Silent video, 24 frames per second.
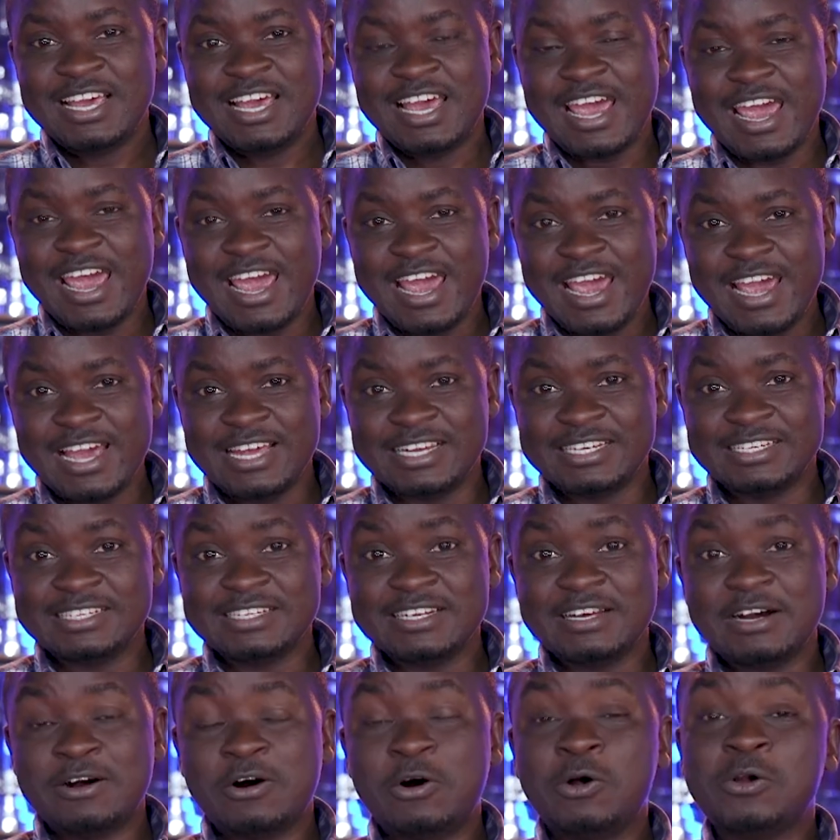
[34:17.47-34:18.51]
And
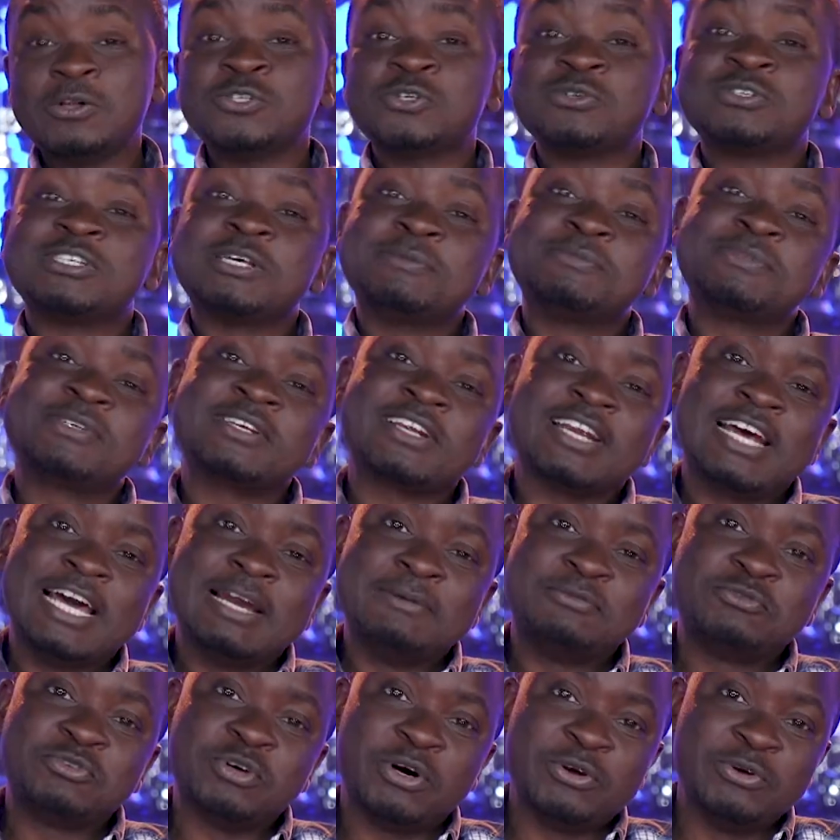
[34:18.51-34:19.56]
also
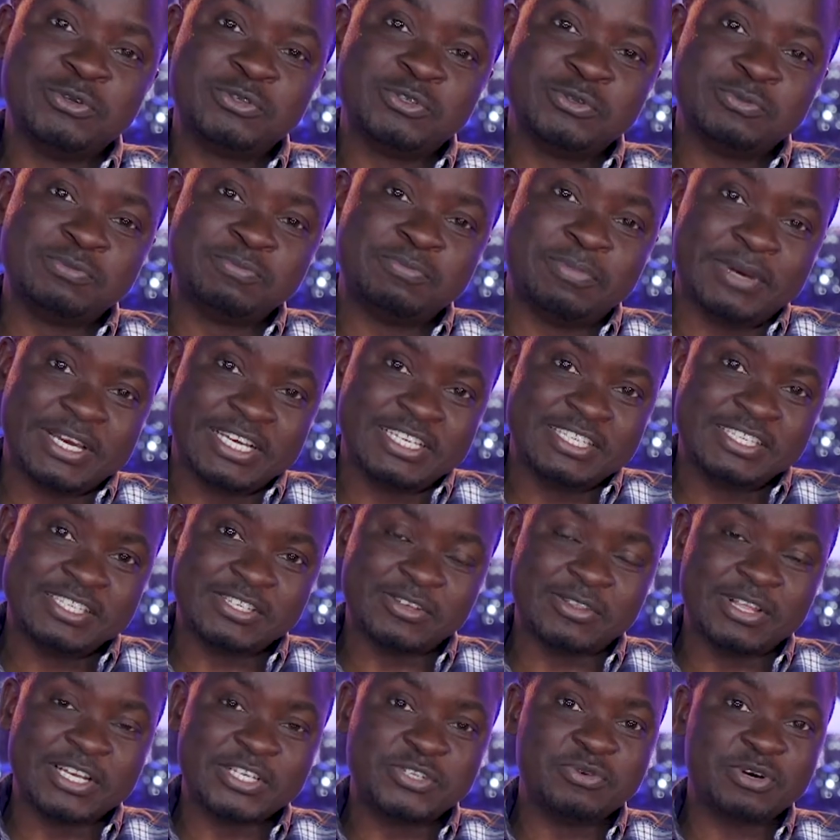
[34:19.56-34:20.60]
subscribe to our YouTube page so
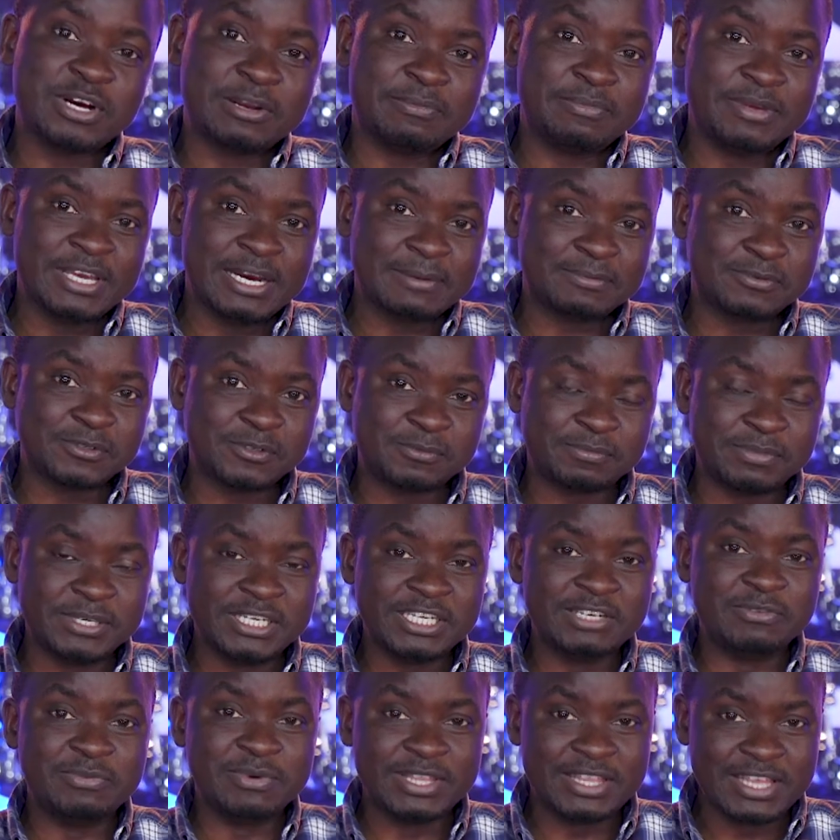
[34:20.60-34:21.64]
that you can be up to speed
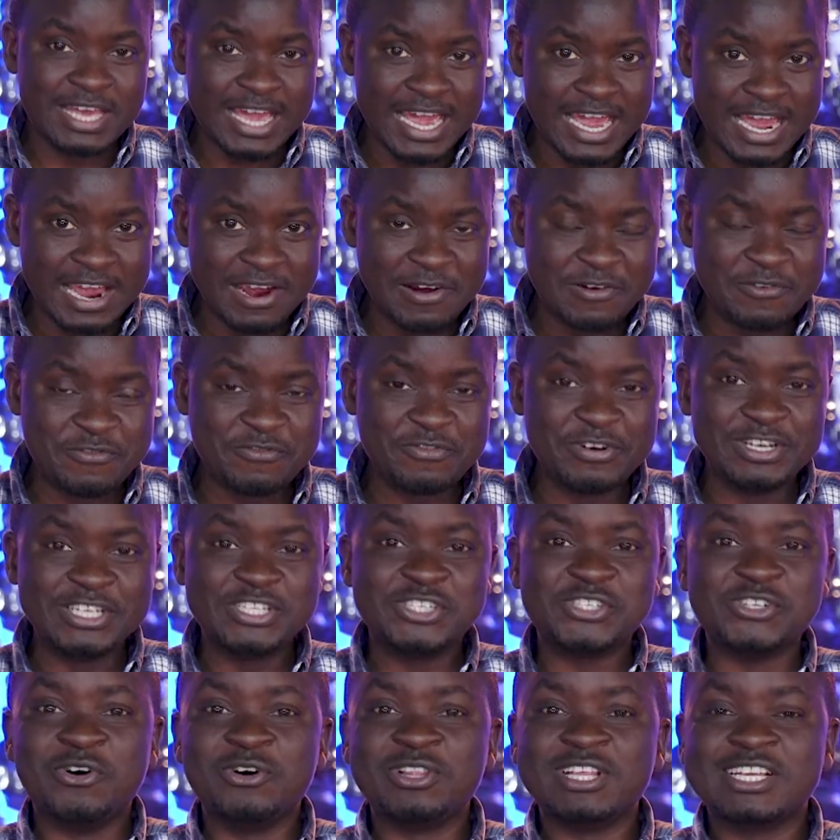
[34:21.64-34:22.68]
with every
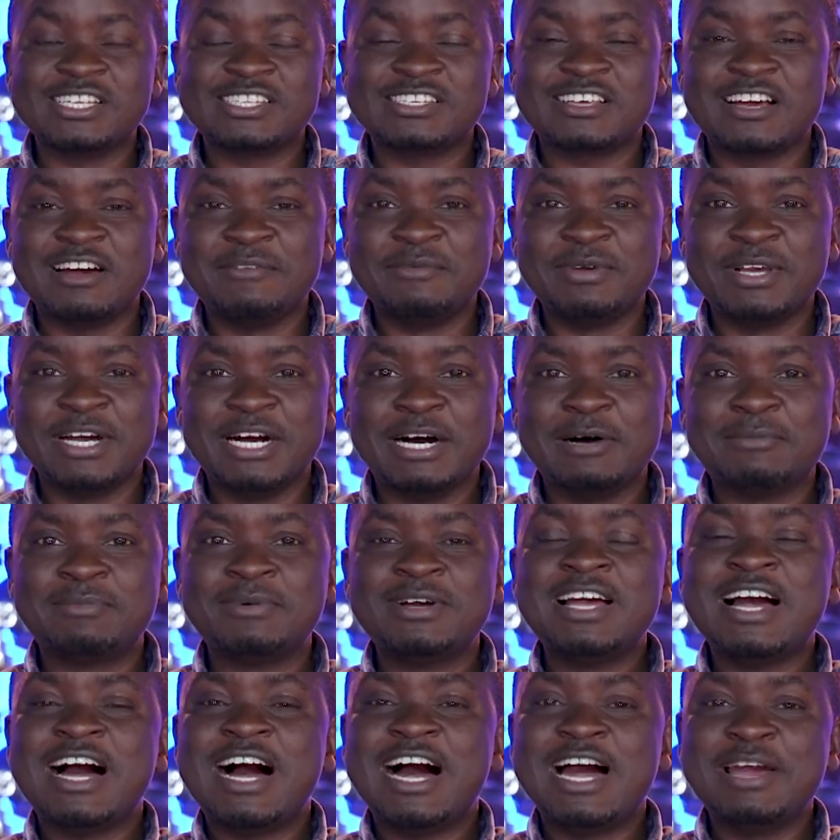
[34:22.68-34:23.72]
show that's coming up.
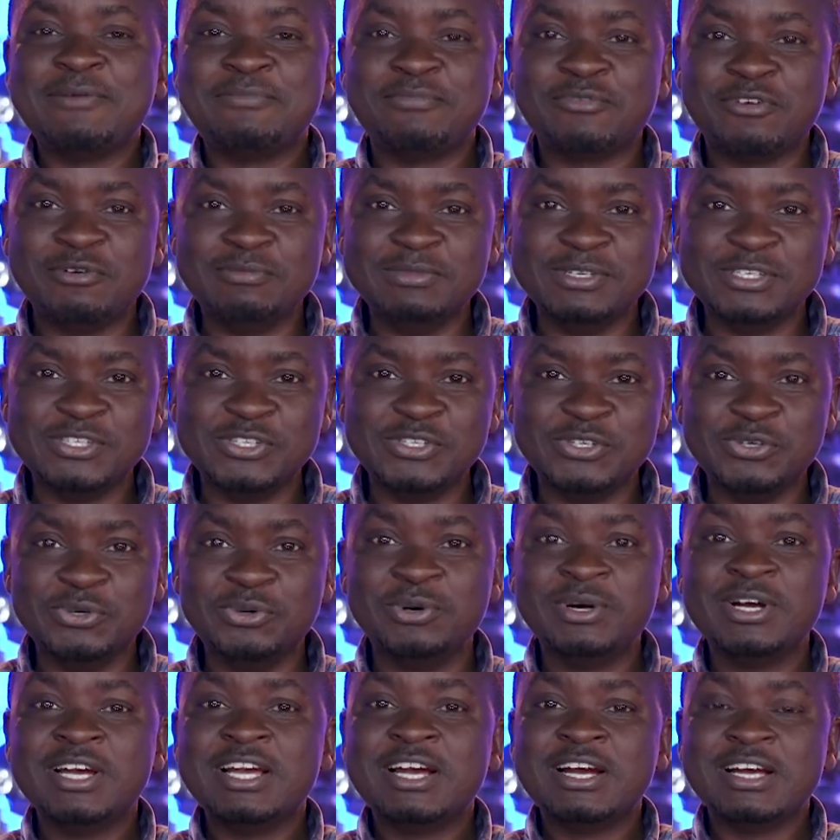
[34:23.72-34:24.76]
I promise you,
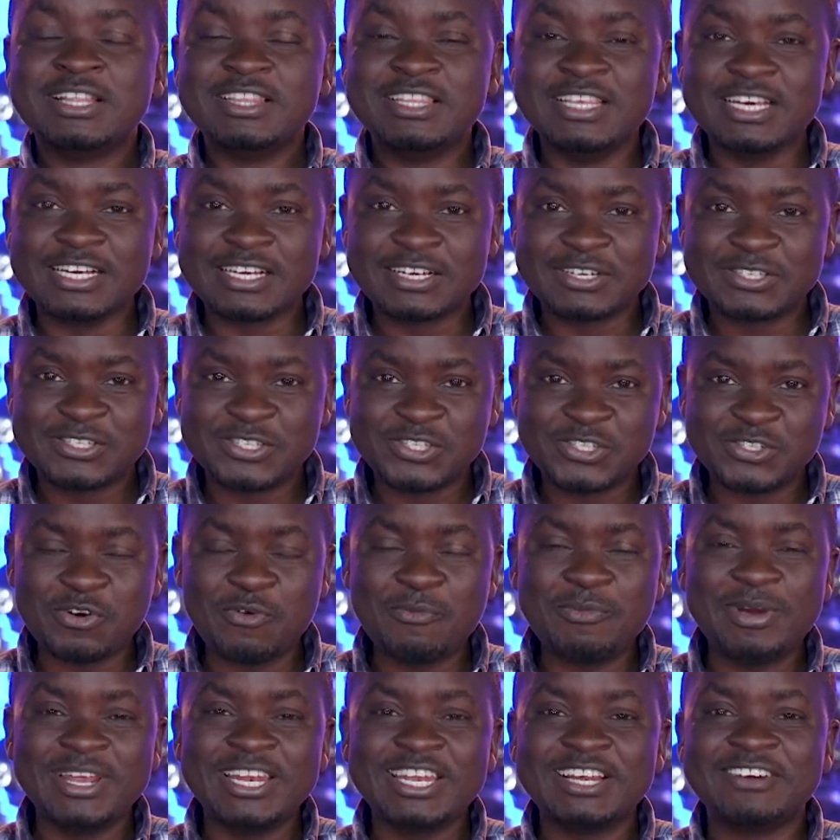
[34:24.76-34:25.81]
there are so
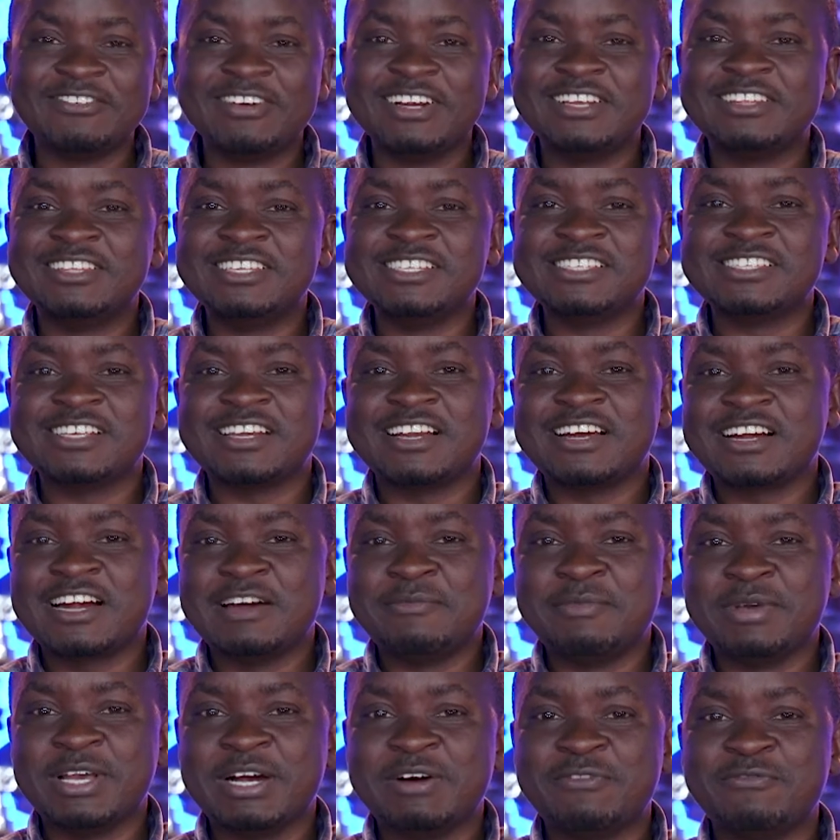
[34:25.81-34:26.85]
many great things that are
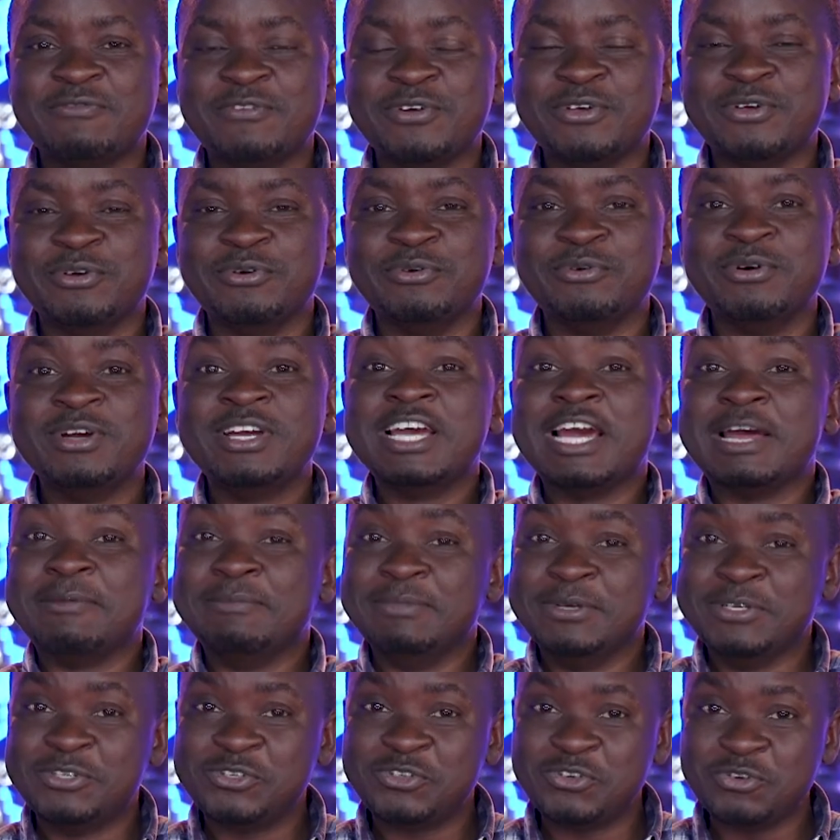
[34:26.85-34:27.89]
coming up for you. And
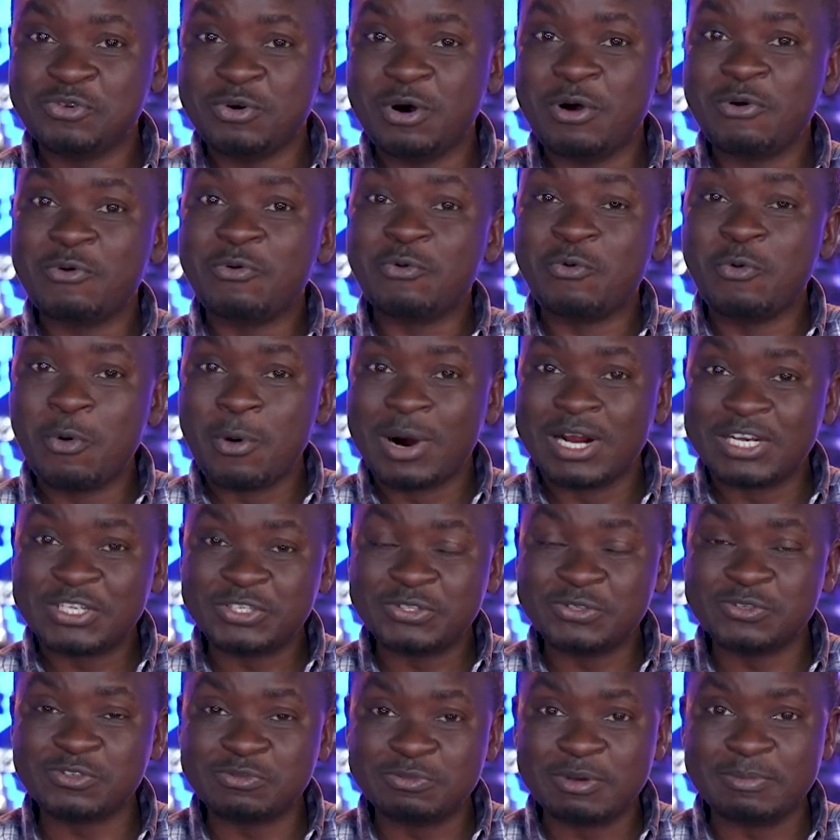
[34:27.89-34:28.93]
be sure we want
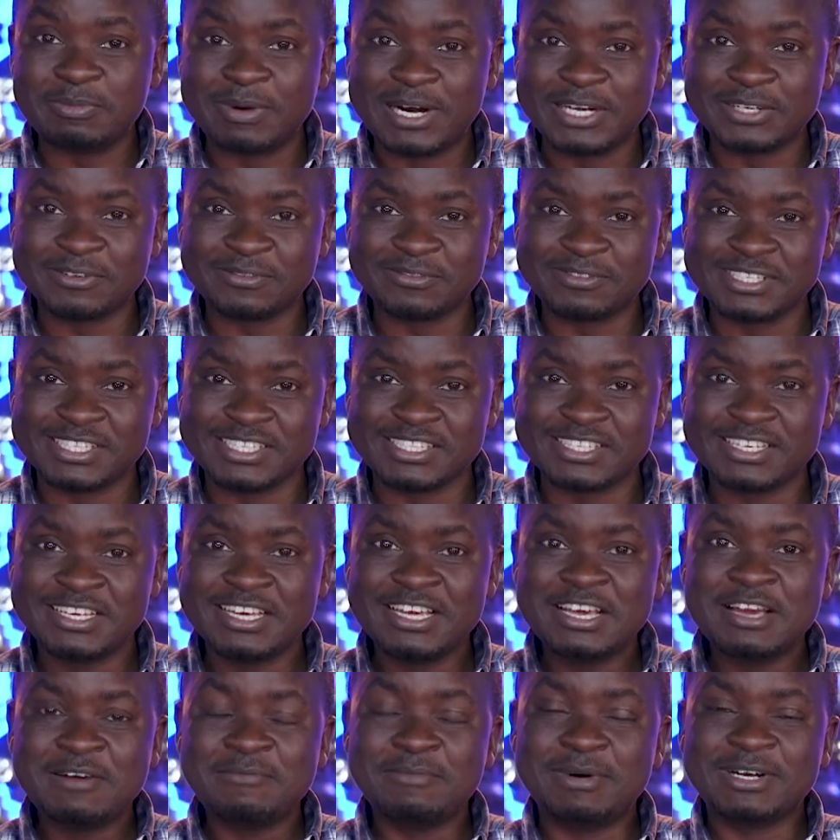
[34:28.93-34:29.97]
you to be part of this.
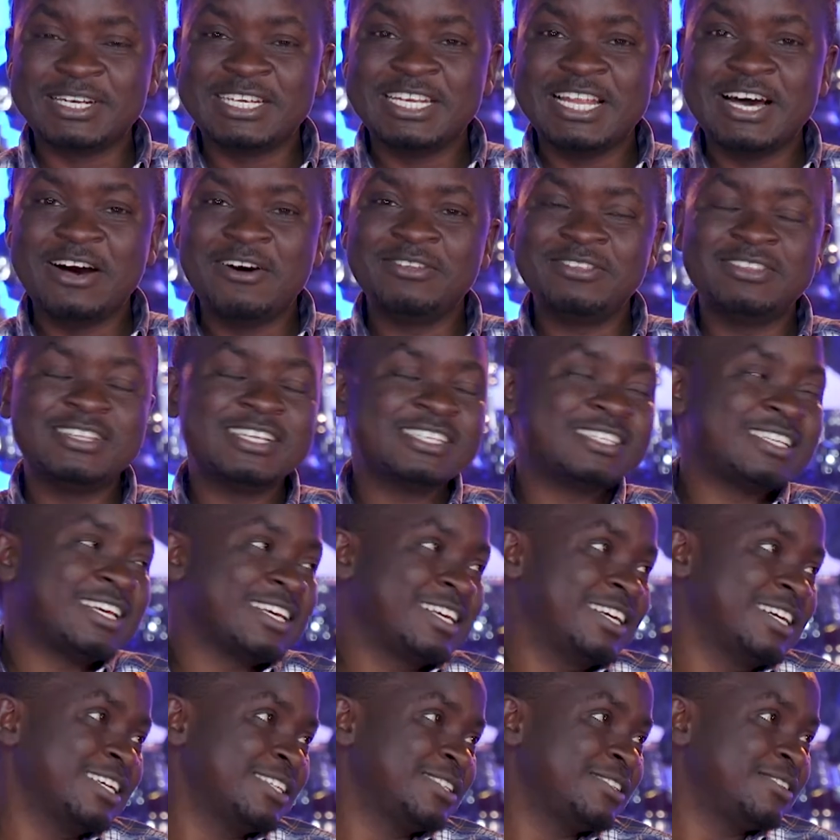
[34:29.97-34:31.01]
But now, that's, I
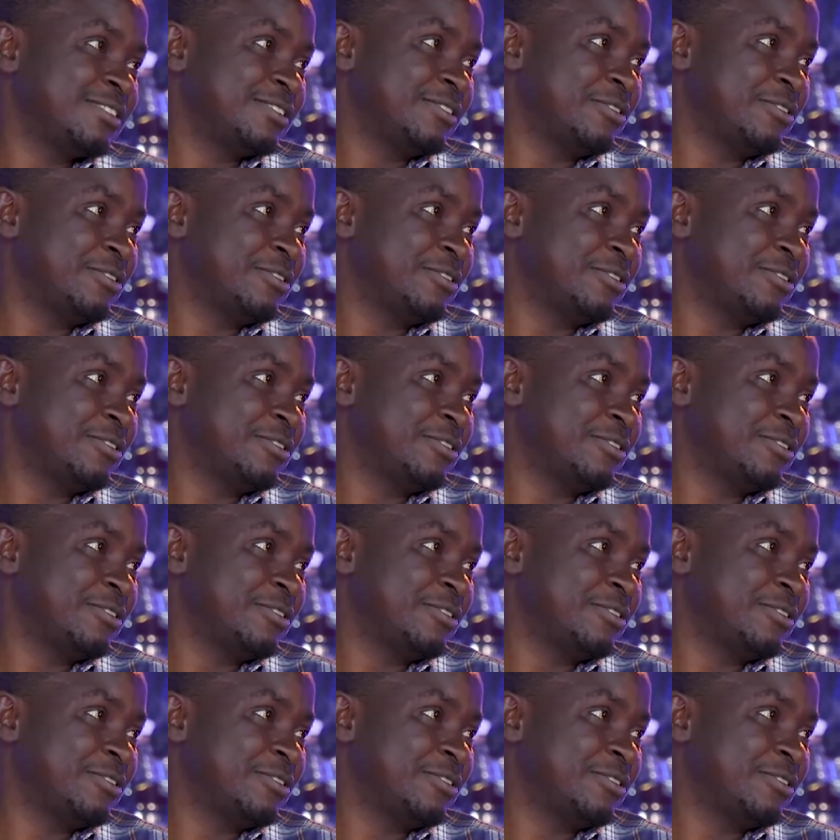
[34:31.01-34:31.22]
guess, all